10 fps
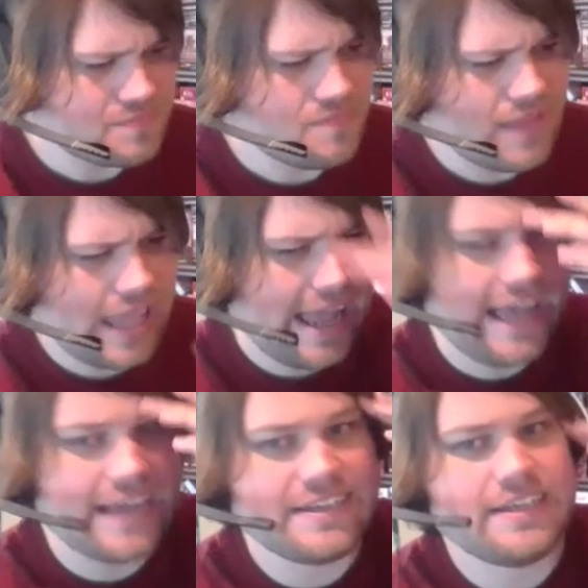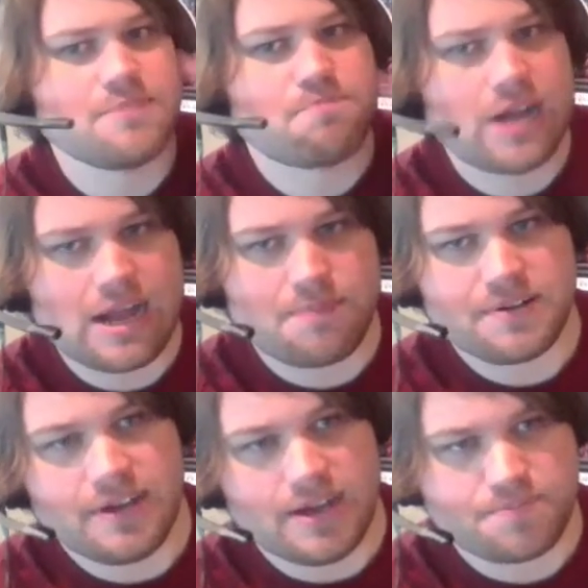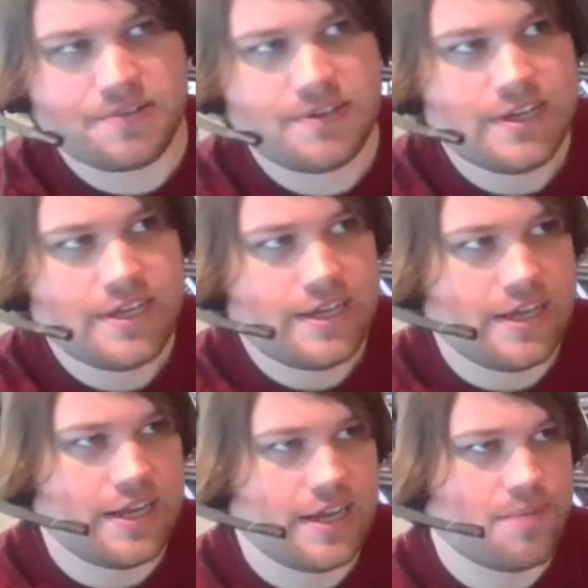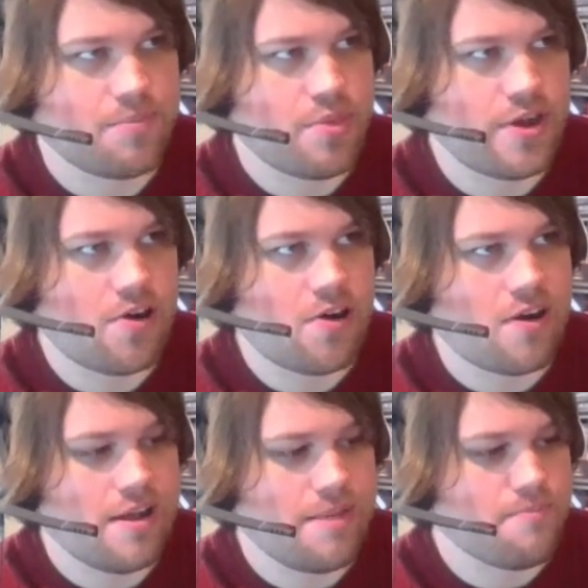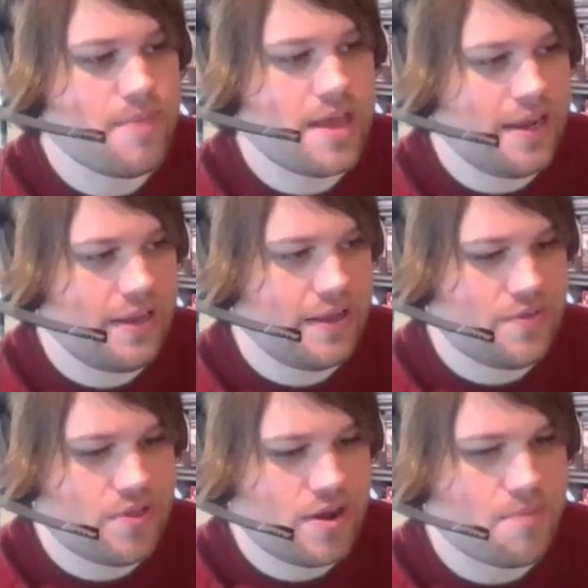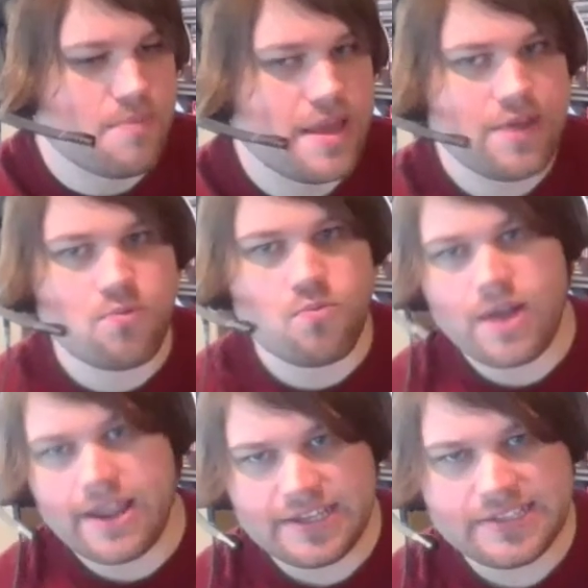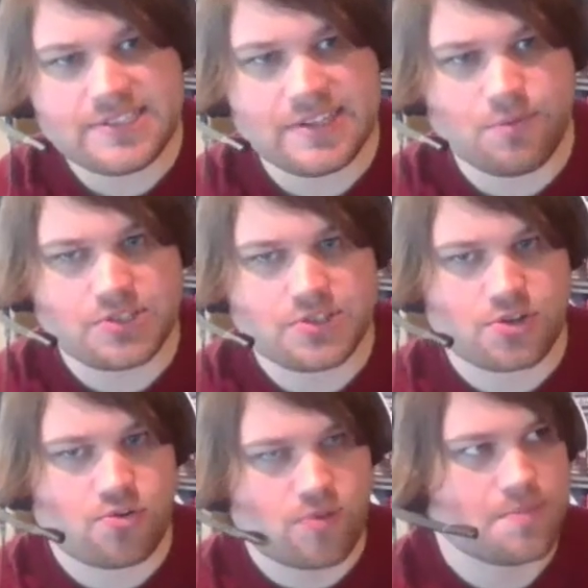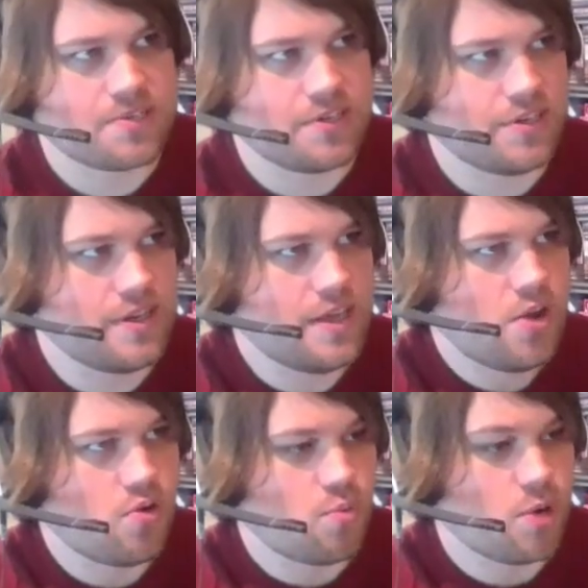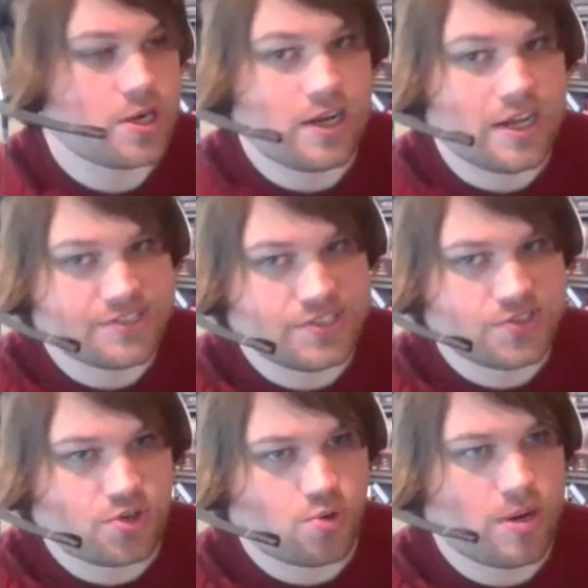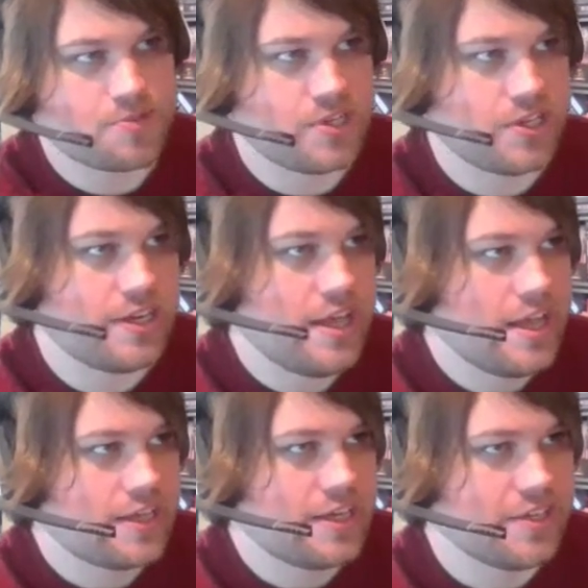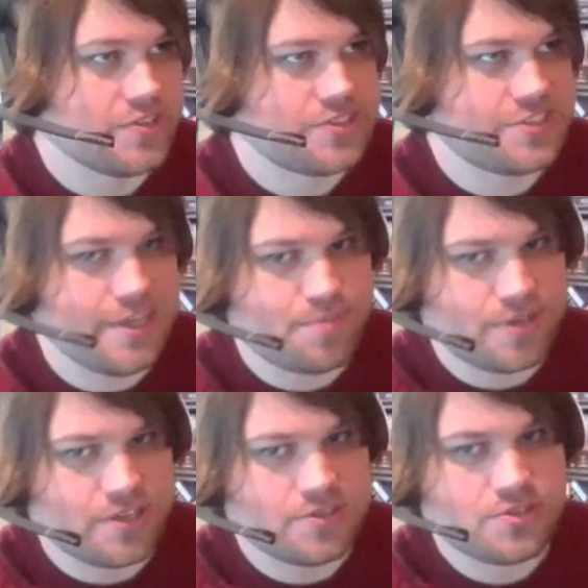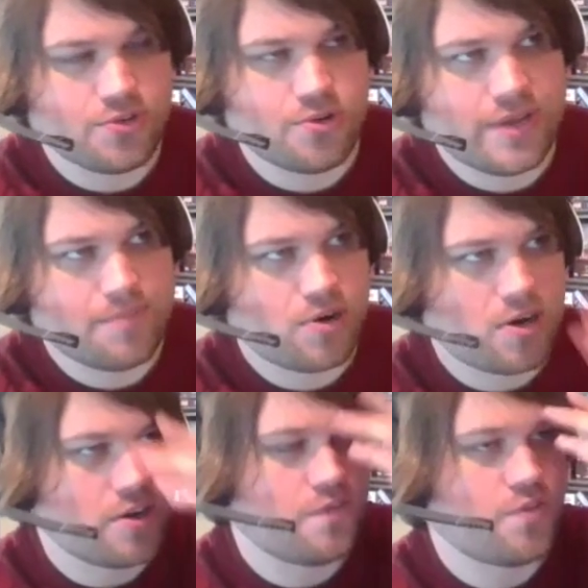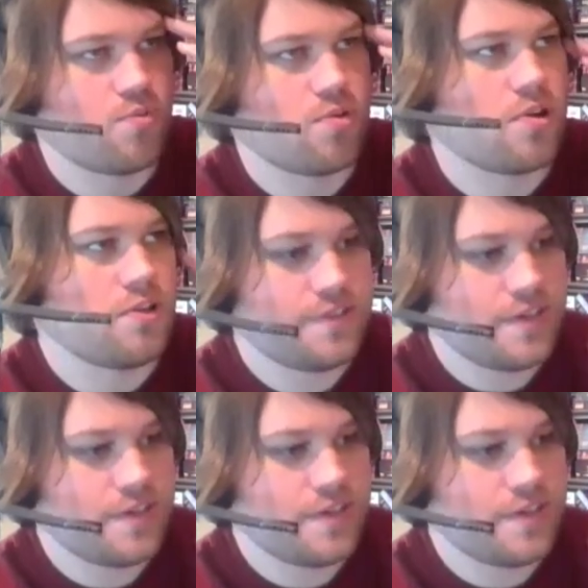had it pop up. There are many ways in which the corruption, or what causes the corruption, can seep into a part of the world.